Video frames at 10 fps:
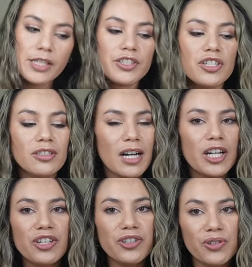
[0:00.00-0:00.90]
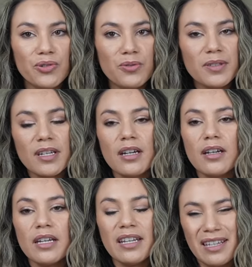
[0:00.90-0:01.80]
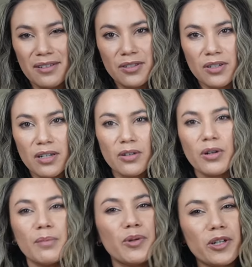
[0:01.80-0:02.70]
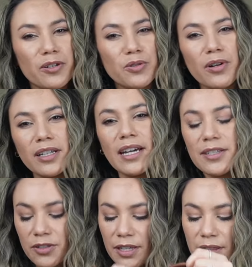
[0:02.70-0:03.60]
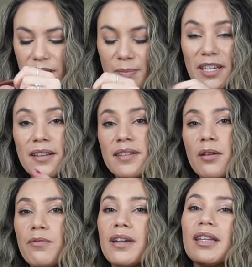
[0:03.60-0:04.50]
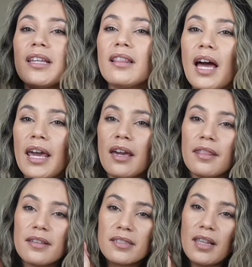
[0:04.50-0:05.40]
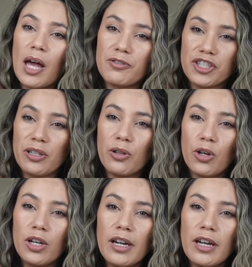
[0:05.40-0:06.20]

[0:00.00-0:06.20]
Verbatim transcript: to not use an insert or a purse organizer in this because I really like the slouchy look.